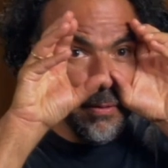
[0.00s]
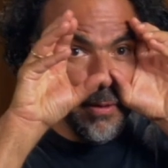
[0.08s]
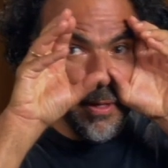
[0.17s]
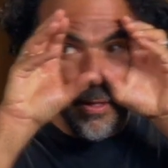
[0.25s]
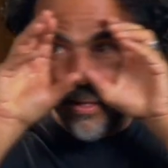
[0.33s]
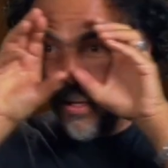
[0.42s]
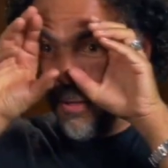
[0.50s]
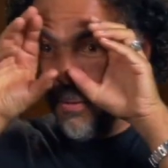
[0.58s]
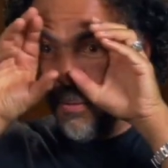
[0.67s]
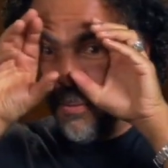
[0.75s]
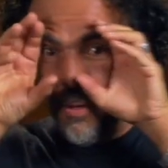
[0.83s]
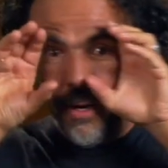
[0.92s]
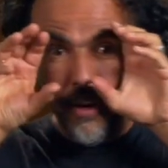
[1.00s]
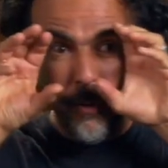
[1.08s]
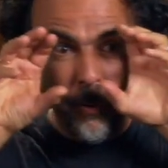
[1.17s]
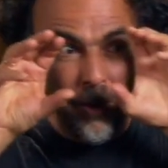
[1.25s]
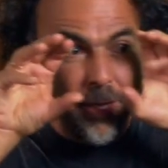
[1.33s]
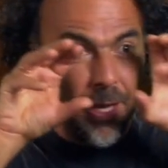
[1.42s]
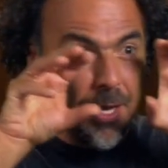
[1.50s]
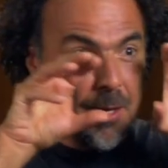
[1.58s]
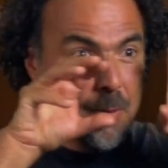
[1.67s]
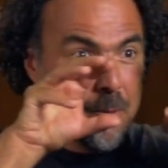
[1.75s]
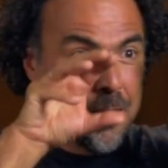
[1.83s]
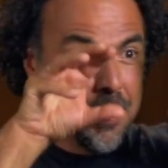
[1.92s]
and then we are all day
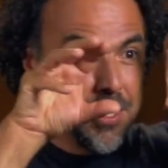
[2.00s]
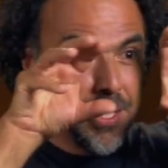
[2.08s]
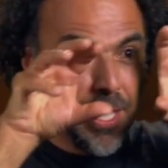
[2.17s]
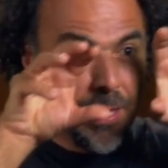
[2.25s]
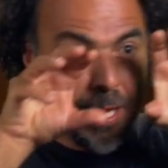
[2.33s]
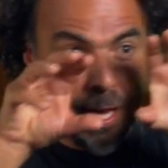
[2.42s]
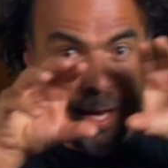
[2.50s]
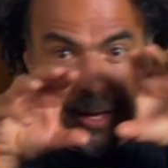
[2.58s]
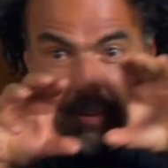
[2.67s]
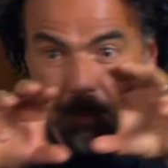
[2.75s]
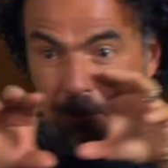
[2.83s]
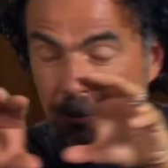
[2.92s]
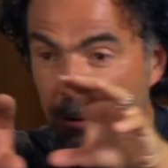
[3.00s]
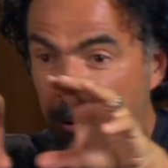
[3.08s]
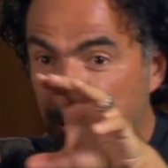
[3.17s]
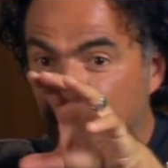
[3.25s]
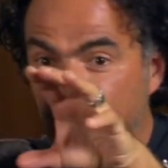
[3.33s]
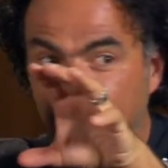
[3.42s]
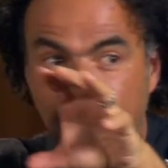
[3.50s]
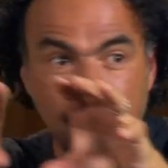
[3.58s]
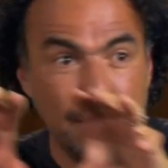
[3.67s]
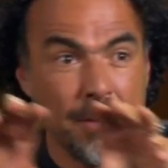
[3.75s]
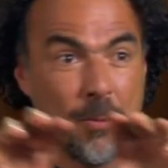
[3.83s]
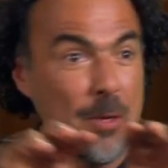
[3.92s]
with a steady cam floating,
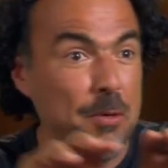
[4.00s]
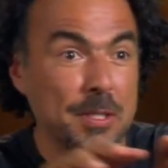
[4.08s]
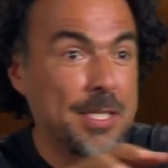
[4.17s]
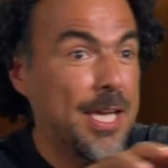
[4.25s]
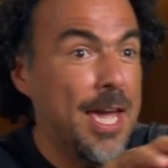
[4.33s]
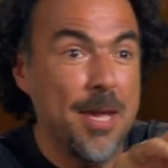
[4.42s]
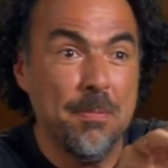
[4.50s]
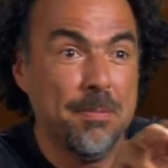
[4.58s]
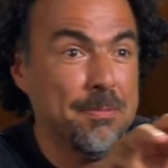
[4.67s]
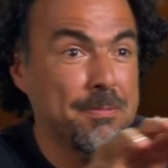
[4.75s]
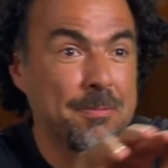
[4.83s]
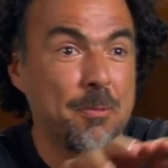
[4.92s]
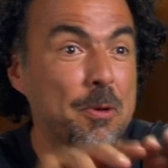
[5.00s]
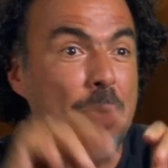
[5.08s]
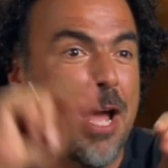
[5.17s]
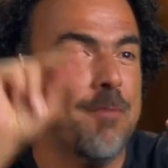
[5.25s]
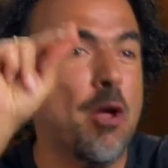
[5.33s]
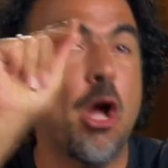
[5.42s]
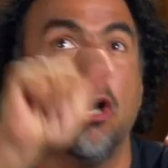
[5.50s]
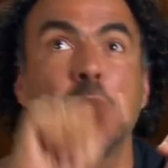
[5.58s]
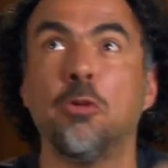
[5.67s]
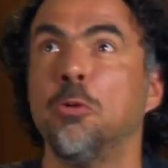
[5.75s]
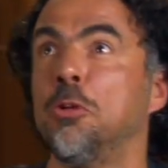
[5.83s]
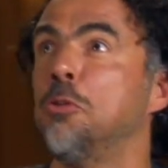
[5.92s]
and we don't escape. We don't have cut
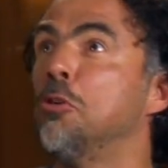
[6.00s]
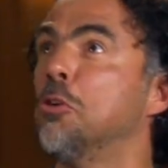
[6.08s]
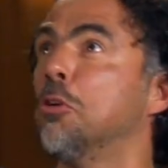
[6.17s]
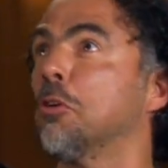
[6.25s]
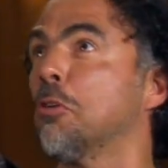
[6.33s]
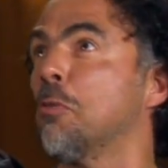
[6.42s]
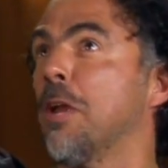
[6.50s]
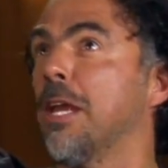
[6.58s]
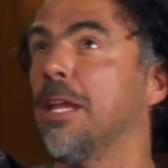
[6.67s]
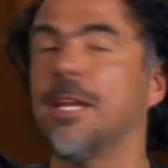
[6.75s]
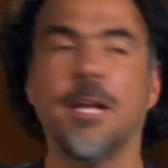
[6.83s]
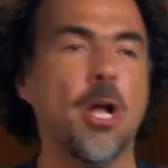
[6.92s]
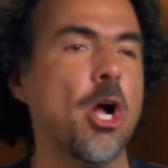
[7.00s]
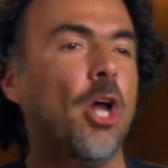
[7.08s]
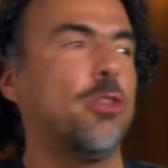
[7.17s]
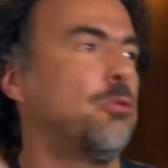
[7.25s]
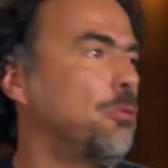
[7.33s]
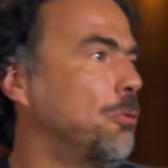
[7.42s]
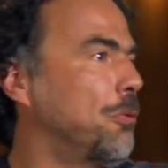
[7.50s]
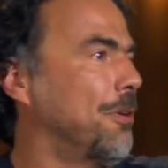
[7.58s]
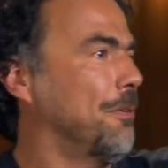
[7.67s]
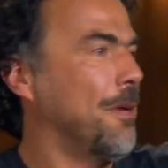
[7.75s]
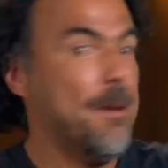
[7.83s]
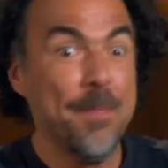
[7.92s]
to New York raining and cut to,
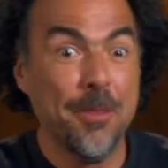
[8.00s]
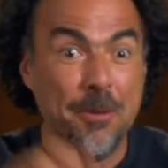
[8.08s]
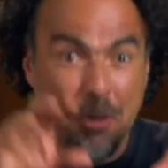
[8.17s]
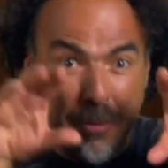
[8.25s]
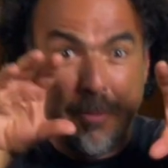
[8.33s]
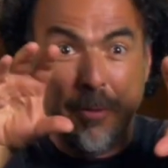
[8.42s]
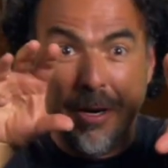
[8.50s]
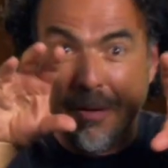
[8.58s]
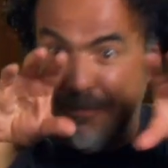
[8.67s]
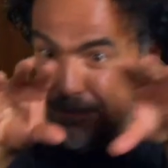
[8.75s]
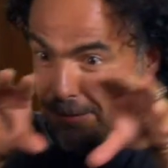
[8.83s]
no, we are